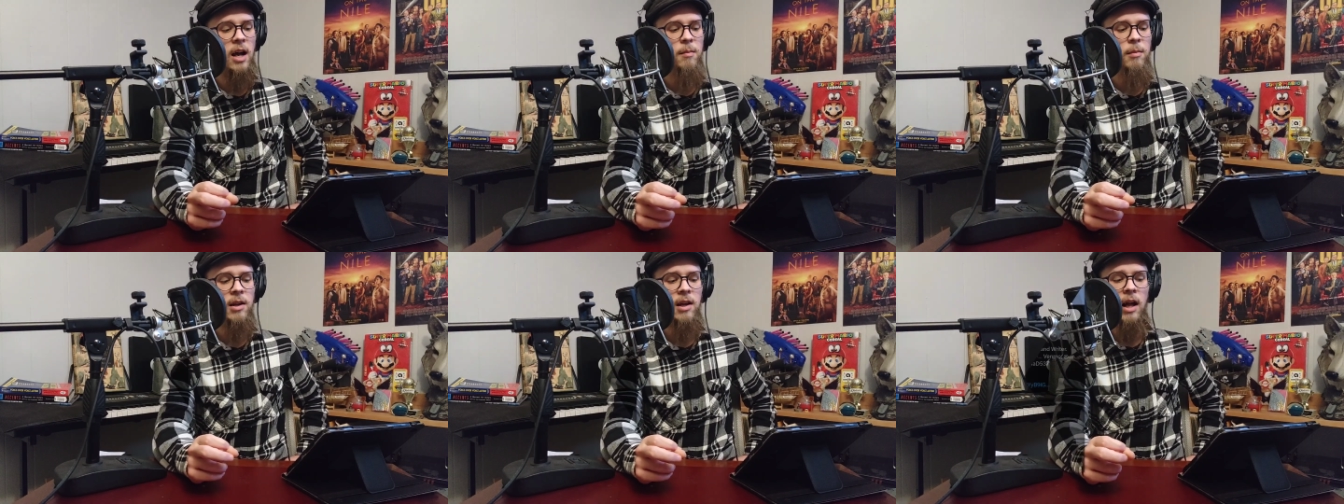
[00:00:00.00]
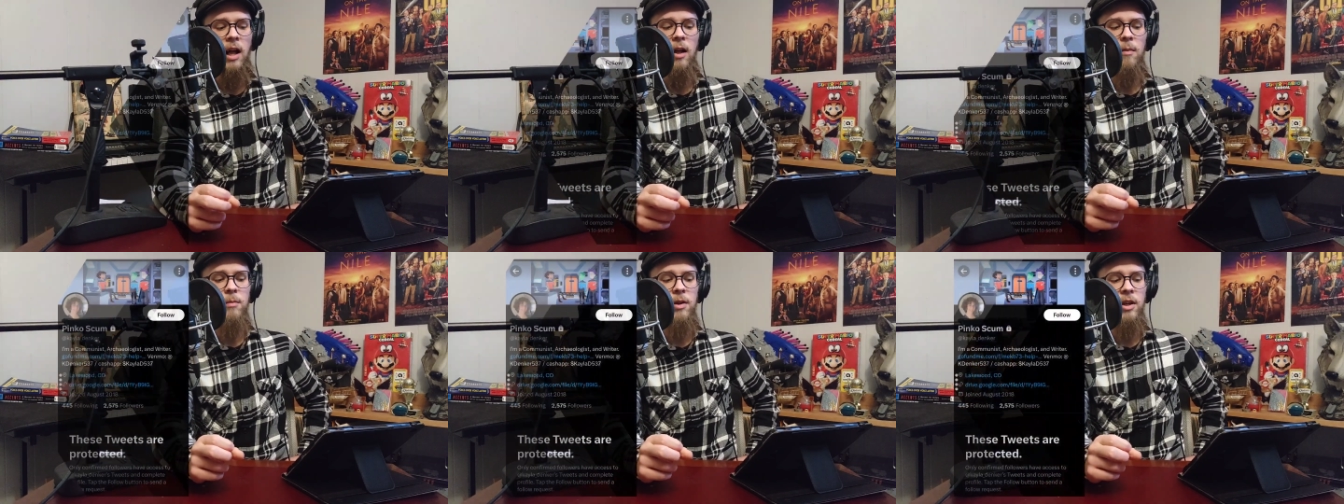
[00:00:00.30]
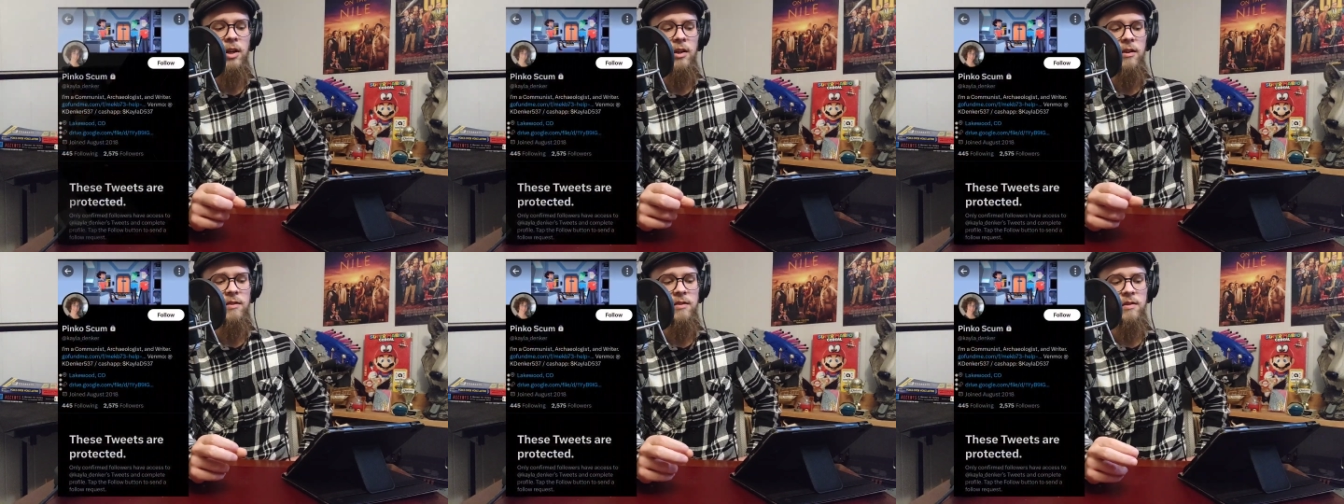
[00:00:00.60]
I'm a
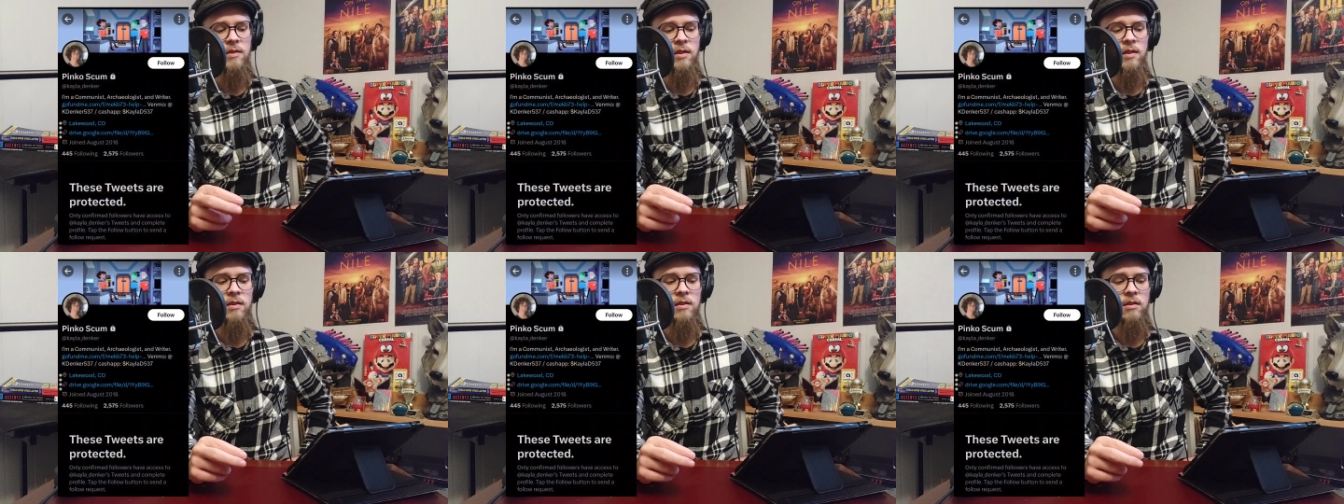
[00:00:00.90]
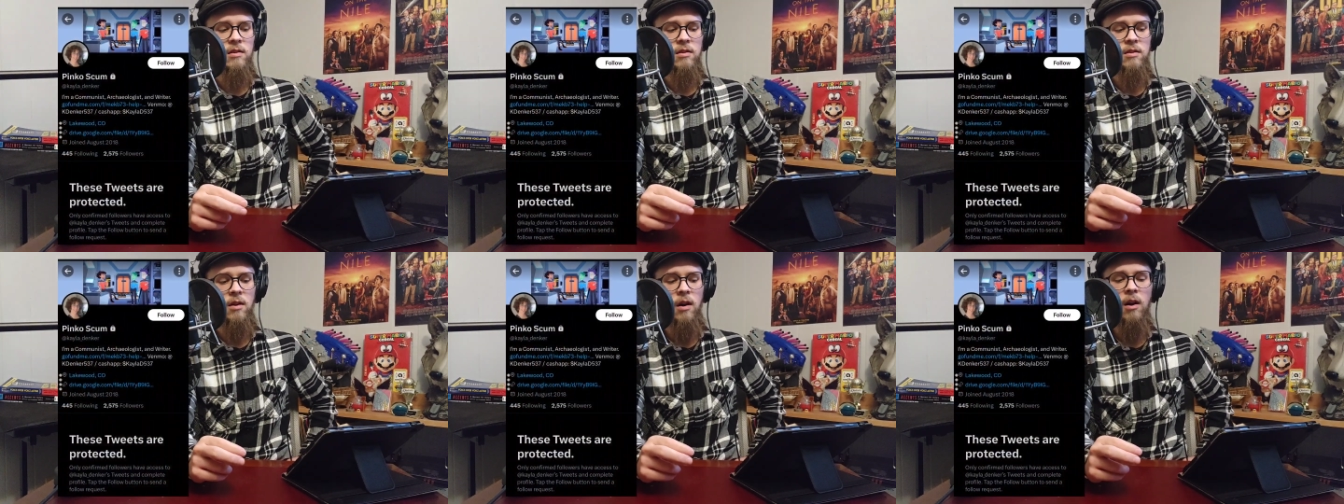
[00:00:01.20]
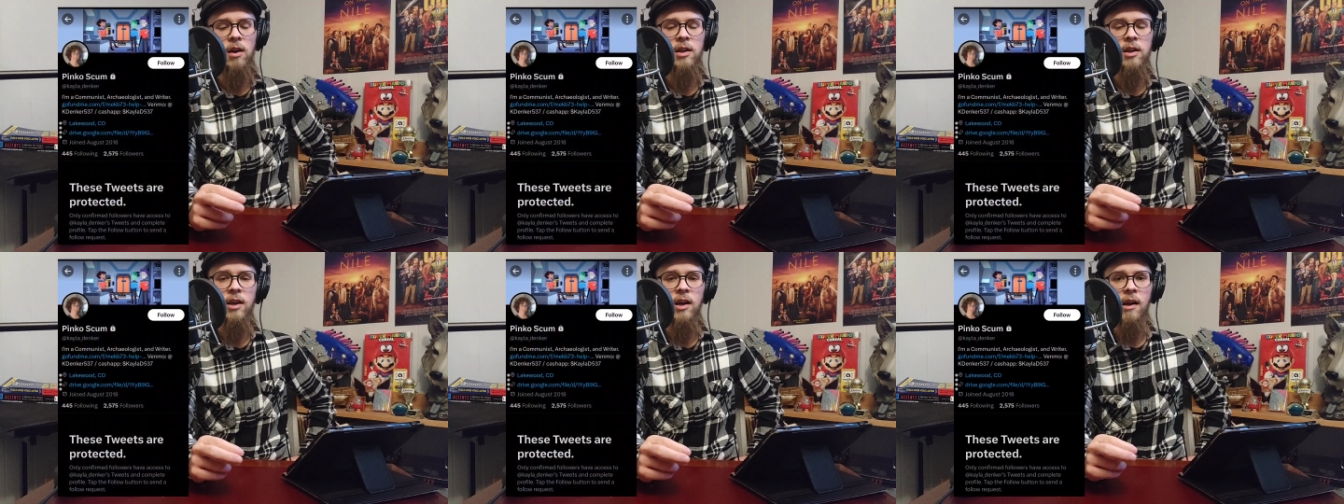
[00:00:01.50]
communist,
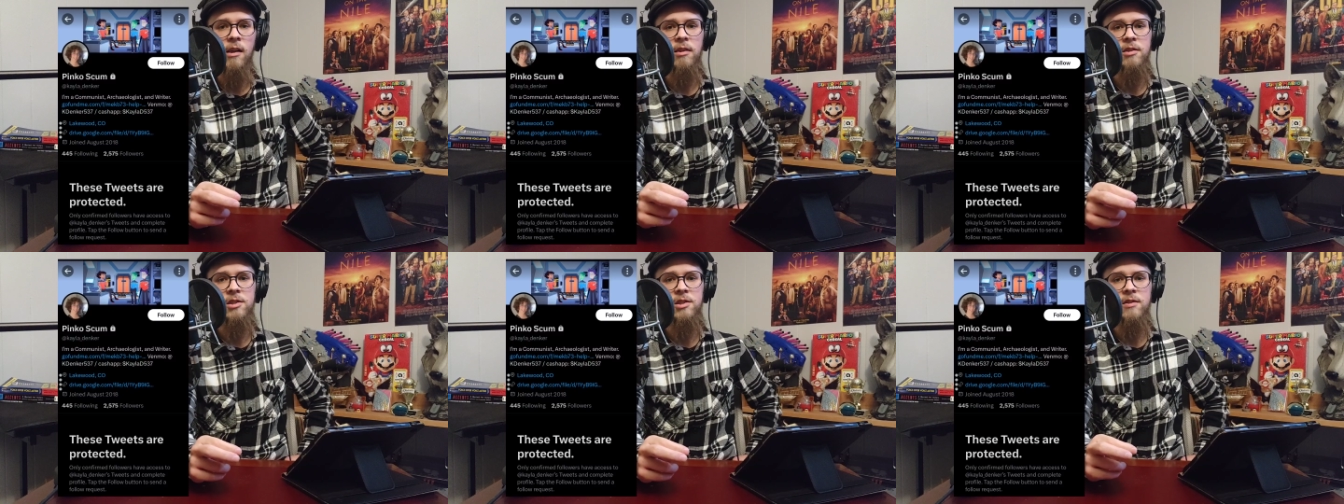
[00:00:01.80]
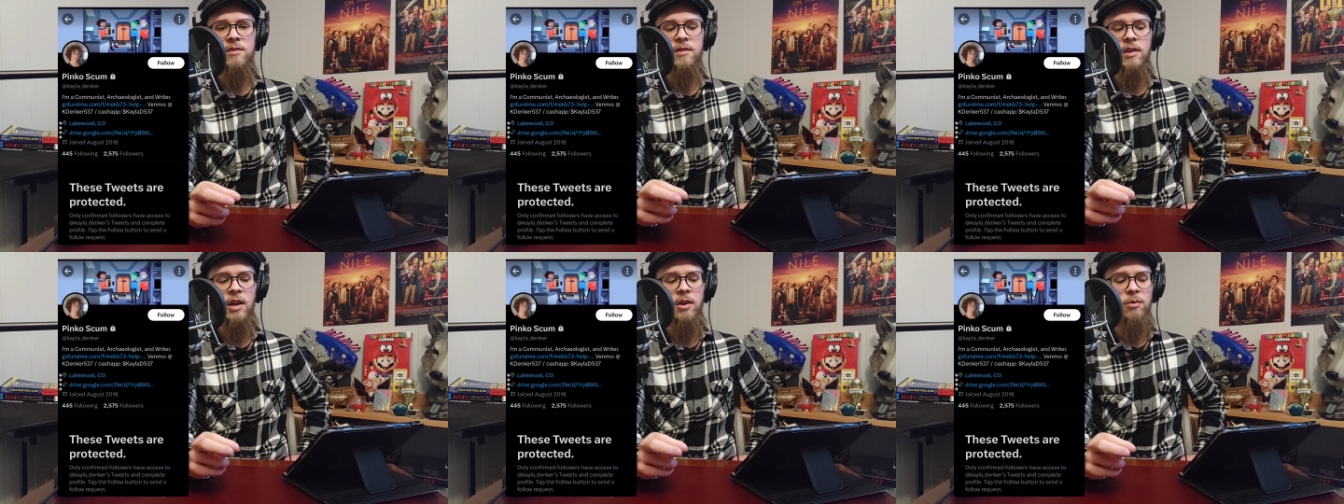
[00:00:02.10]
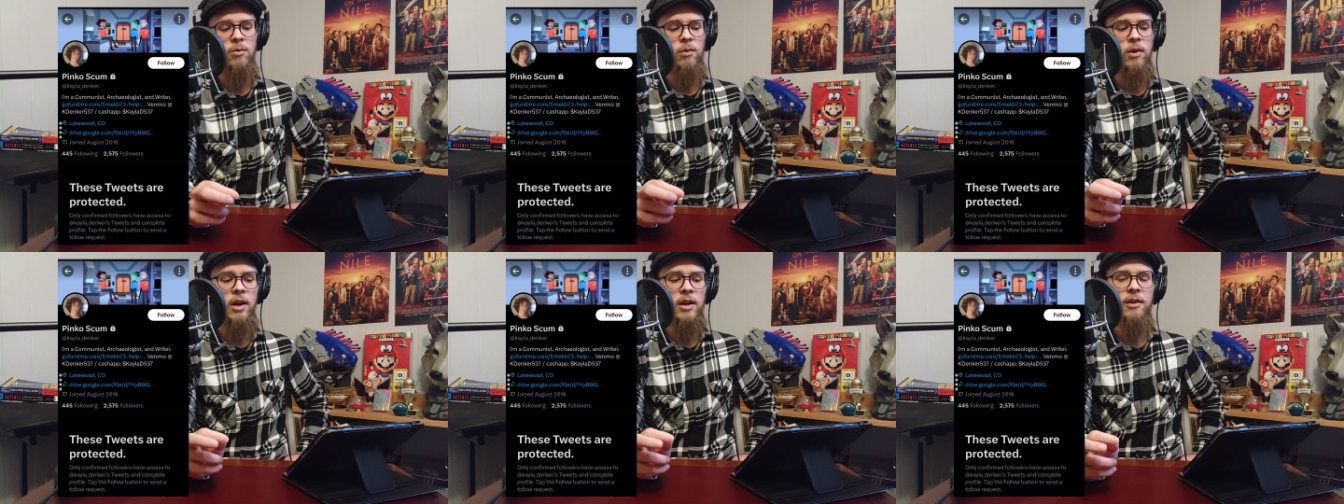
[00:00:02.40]
archaeologist,
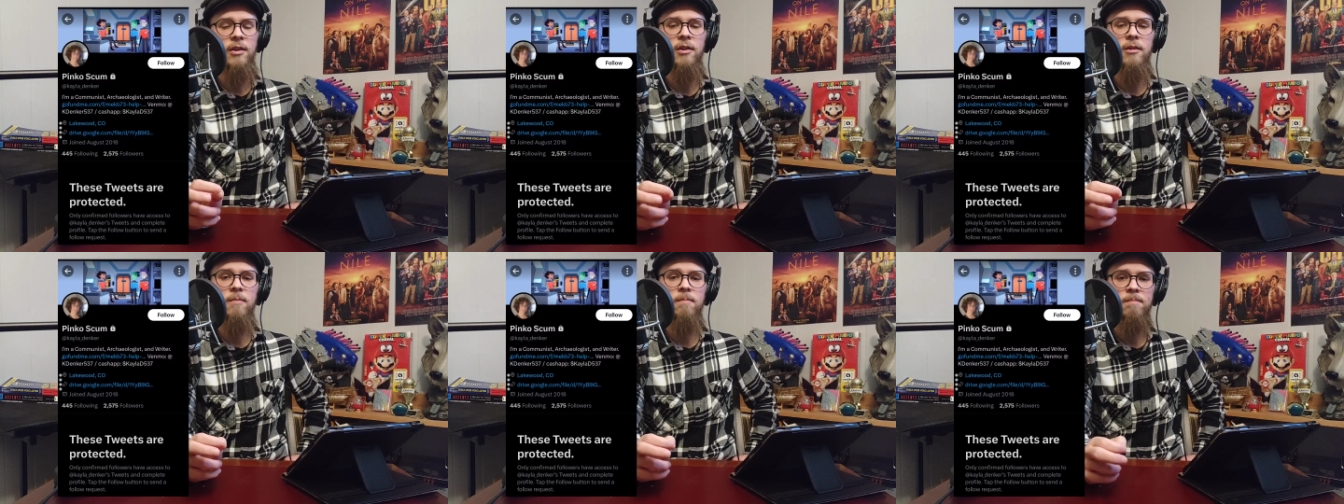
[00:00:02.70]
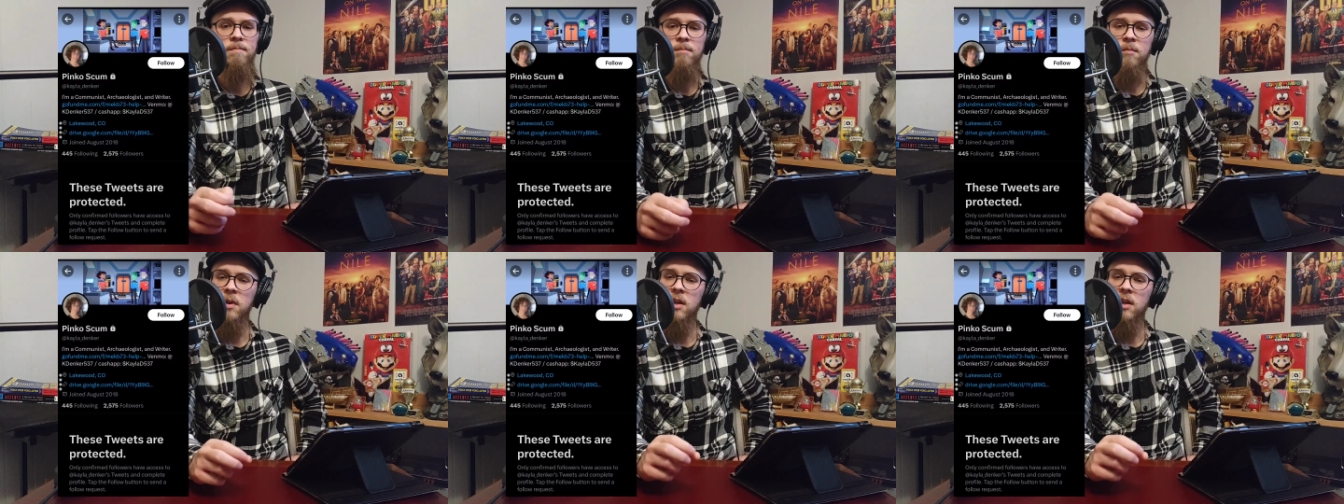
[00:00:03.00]
and writer.